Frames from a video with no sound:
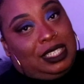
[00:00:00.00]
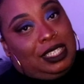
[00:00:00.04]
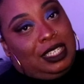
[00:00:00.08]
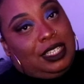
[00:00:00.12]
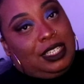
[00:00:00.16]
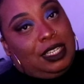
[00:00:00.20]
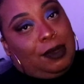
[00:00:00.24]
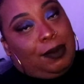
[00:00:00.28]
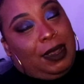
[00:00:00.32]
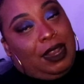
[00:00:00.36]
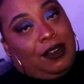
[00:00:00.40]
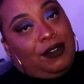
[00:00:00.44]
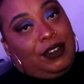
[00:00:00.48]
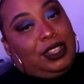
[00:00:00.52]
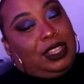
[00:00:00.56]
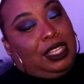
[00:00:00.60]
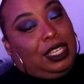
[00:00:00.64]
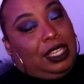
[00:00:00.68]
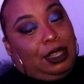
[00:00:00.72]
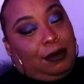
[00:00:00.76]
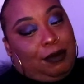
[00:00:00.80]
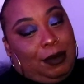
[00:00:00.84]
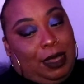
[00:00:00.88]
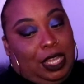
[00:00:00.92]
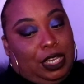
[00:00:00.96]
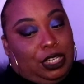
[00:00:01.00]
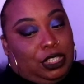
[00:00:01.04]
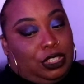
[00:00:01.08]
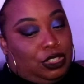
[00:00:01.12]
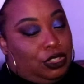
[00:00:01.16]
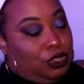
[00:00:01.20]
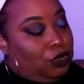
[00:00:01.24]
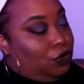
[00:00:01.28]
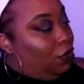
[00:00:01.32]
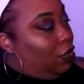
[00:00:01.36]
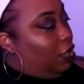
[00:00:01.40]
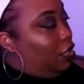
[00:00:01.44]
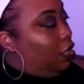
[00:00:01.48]
cleaned up everything, and make
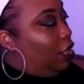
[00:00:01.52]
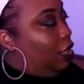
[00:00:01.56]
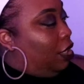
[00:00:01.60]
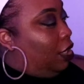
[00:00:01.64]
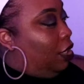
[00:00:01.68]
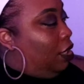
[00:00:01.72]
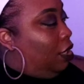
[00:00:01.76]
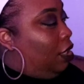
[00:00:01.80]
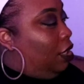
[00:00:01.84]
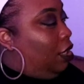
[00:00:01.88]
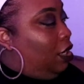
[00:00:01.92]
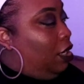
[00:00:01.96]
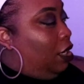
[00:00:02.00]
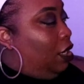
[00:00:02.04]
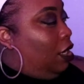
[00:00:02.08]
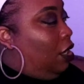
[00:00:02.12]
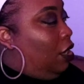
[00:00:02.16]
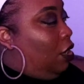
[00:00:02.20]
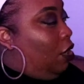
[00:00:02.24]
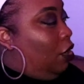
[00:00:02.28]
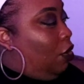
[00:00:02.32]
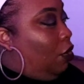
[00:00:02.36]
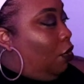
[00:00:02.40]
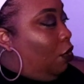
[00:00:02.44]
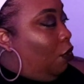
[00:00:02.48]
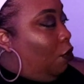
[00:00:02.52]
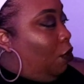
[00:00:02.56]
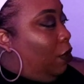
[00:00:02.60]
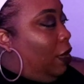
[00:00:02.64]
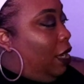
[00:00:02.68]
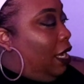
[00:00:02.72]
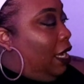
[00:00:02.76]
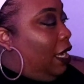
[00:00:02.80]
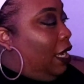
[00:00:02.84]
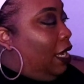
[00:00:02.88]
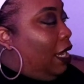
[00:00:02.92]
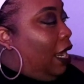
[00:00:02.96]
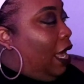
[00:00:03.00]
sure
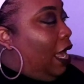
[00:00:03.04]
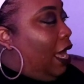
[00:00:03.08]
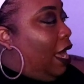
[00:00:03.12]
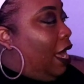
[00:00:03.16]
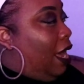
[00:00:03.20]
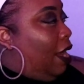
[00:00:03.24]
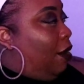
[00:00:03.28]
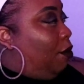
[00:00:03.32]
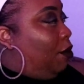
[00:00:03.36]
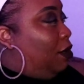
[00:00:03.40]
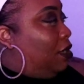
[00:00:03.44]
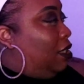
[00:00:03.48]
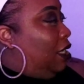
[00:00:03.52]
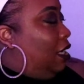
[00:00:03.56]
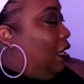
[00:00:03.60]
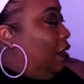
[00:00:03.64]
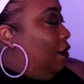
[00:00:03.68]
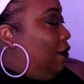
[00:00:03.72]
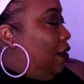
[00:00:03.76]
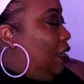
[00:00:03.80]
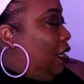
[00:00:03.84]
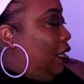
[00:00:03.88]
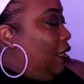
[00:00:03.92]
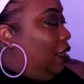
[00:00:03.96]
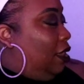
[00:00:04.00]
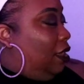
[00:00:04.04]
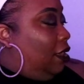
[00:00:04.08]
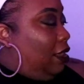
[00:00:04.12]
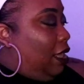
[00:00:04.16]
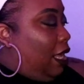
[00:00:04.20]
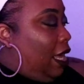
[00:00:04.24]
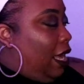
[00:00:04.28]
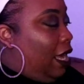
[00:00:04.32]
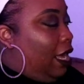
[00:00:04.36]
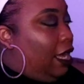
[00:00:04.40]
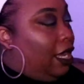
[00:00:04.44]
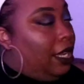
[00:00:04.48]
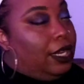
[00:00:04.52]
when I received it
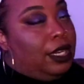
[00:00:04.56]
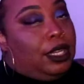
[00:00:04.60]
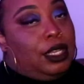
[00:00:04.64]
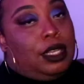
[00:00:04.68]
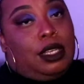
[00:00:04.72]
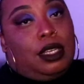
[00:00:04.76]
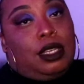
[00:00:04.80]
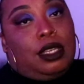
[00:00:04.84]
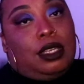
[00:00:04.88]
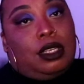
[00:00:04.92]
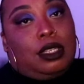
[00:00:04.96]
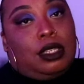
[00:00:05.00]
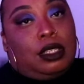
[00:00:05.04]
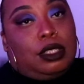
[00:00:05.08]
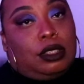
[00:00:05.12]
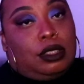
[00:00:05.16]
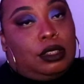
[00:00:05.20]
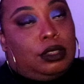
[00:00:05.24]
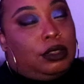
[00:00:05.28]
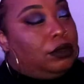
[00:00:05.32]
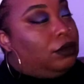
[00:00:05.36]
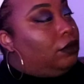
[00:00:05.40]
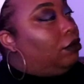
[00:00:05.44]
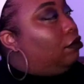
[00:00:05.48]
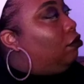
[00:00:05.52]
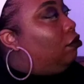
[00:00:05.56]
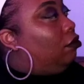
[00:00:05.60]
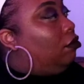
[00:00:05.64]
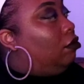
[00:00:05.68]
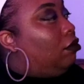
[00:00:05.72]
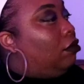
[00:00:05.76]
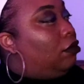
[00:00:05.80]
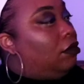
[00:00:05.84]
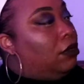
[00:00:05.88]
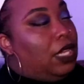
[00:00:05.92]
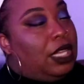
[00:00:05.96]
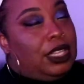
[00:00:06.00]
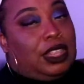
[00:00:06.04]
that...
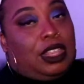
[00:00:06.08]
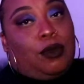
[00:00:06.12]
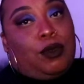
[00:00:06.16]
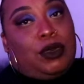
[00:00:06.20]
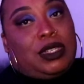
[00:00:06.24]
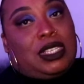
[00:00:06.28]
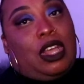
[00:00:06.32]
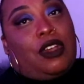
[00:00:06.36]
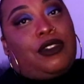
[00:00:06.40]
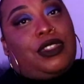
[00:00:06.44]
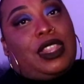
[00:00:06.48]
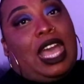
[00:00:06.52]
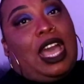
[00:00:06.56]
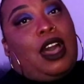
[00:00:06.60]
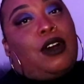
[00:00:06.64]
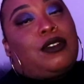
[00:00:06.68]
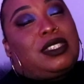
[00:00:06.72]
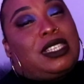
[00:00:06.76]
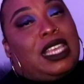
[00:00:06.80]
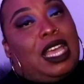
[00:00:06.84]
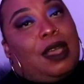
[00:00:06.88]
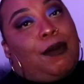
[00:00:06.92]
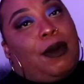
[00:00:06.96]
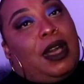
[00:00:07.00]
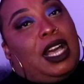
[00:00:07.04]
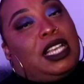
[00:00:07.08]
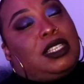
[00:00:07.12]
nothing was on the outside